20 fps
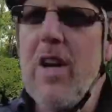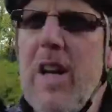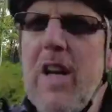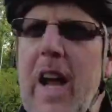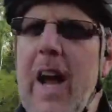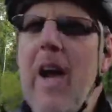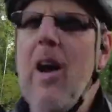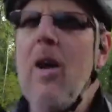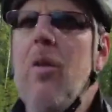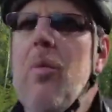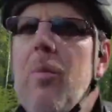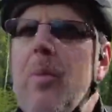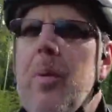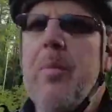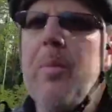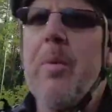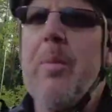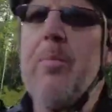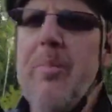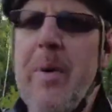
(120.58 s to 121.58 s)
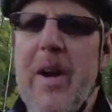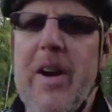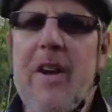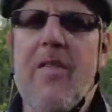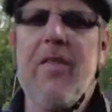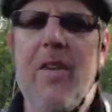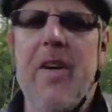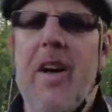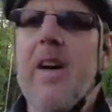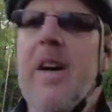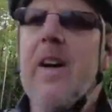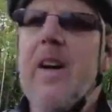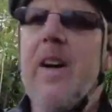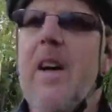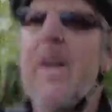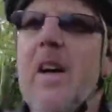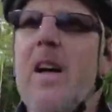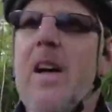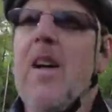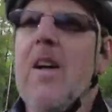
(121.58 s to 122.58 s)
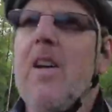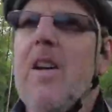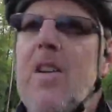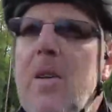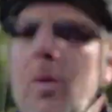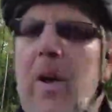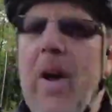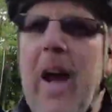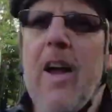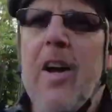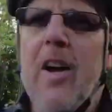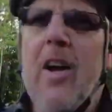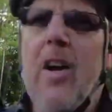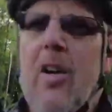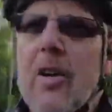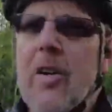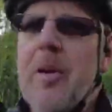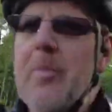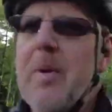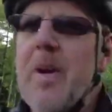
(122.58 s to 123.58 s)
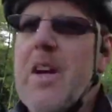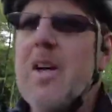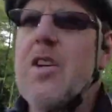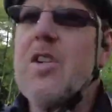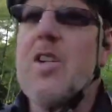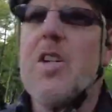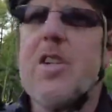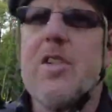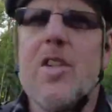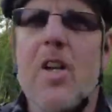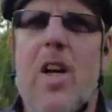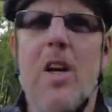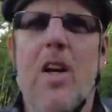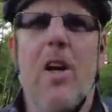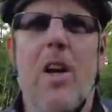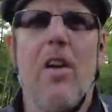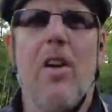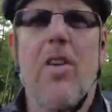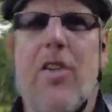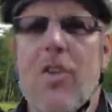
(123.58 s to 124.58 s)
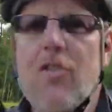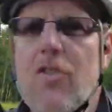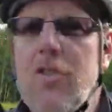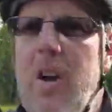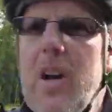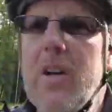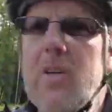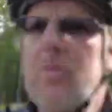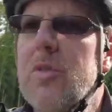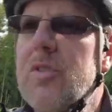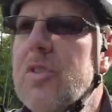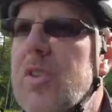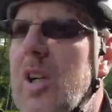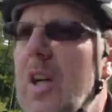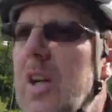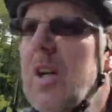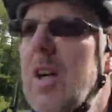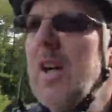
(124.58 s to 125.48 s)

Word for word: really help benefit you getting along the beaches, along the trails,